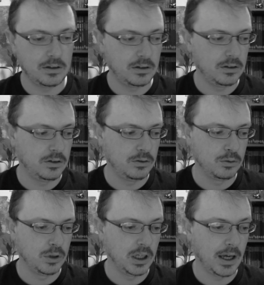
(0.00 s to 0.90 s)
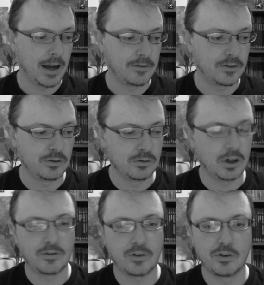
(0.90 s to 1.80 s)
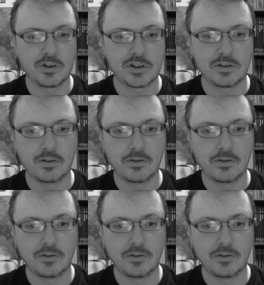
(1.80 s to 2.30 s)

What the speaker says: You will have to, of course,